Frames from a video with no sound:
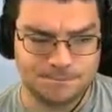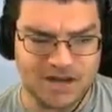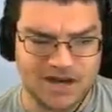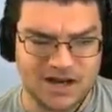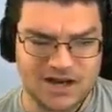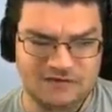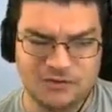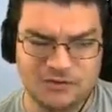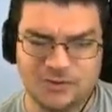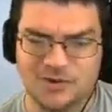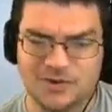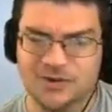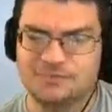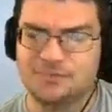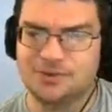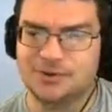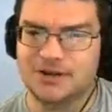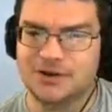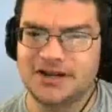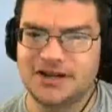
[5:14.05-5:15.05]
really
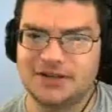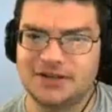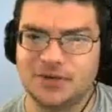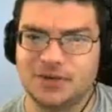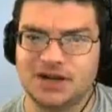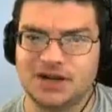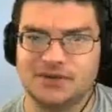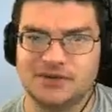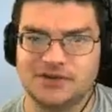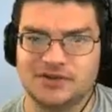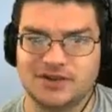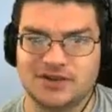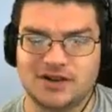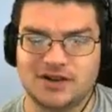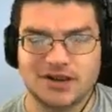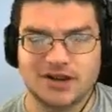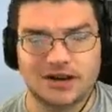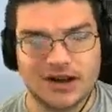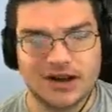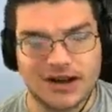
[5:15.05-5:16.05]
played them when I was
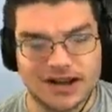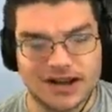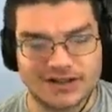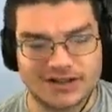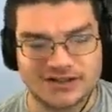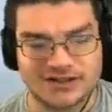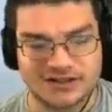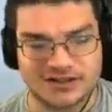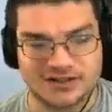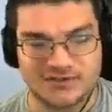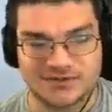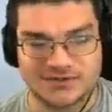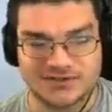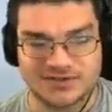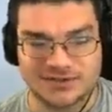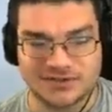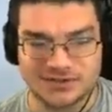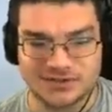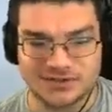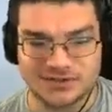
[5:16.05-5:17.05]
younger. I actually was
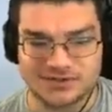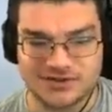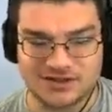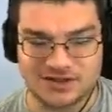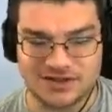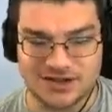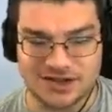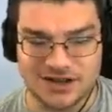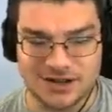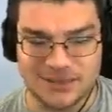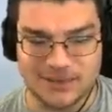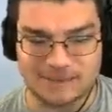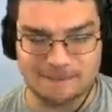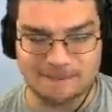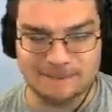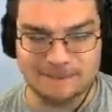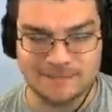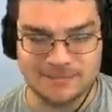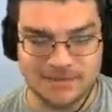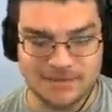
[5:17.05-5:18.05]
introduced to
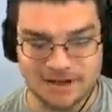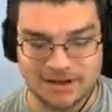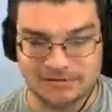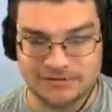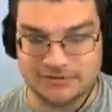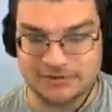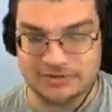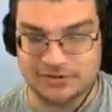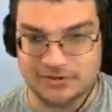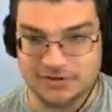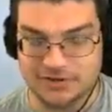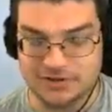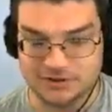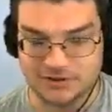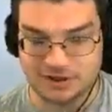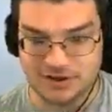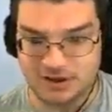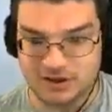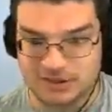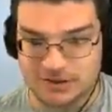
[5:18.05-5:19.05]
them like a few
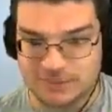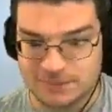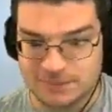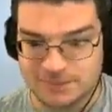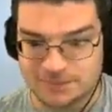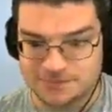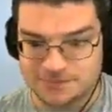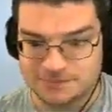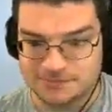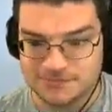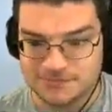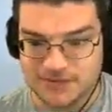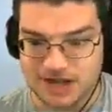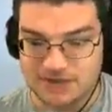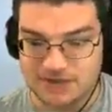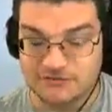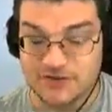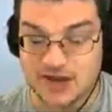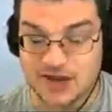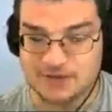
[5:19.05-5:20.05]
years ago.
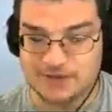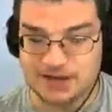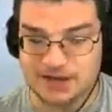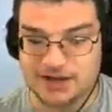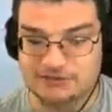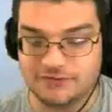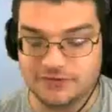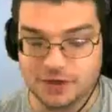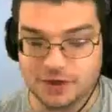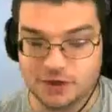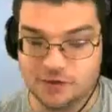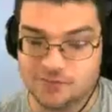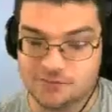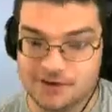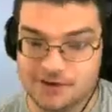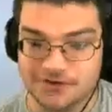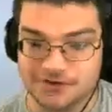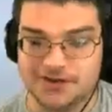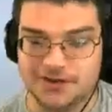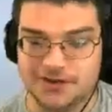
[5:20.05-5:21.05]
I've known
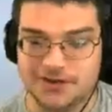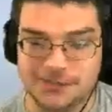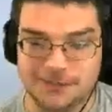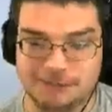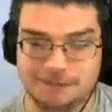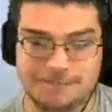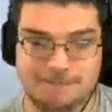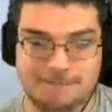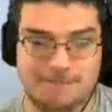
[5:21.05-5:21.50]
about them,